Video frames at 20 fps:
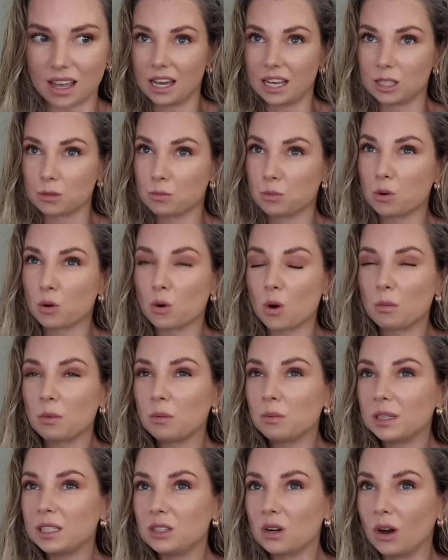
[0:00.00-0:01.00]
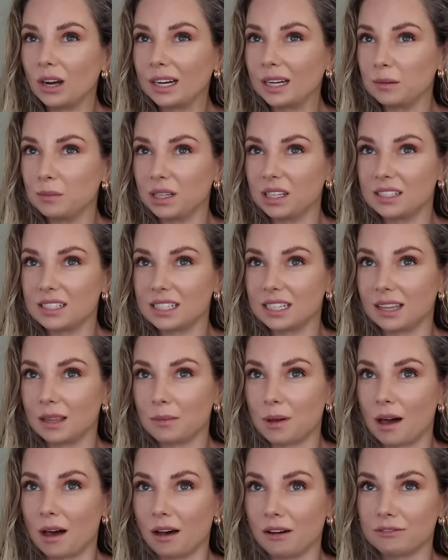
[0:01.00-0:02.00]
it's probably not going to be until
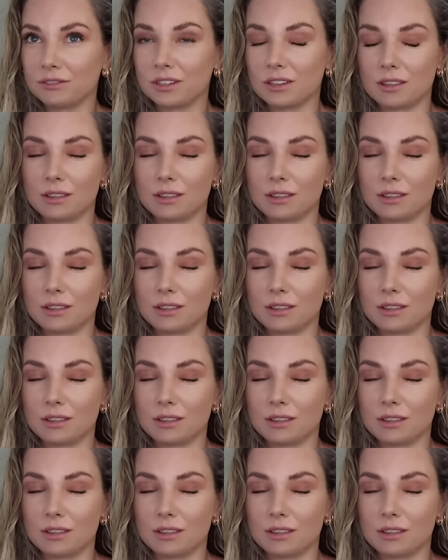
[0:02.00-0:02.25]
I'm after